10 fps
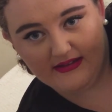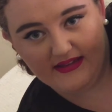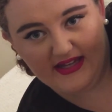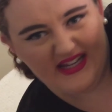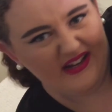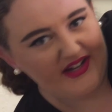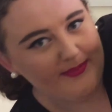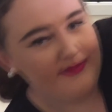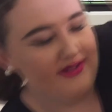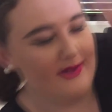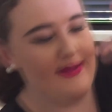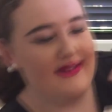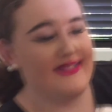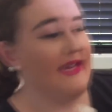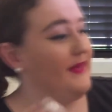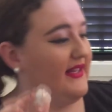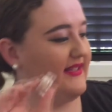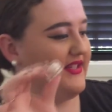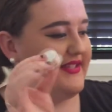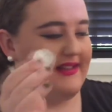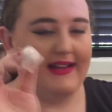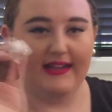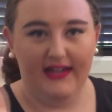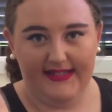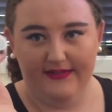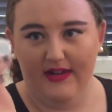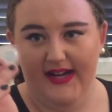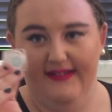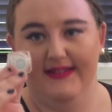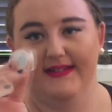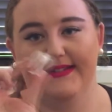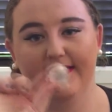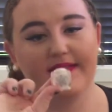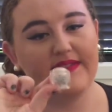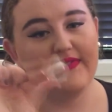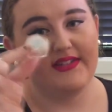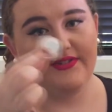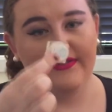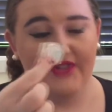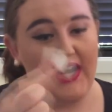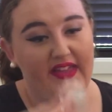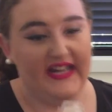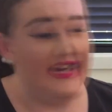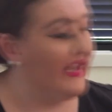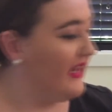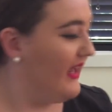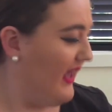There you go, you're probably not going to be able to see it, but it's just like a nice little highlighter, so I'll definitely try that out.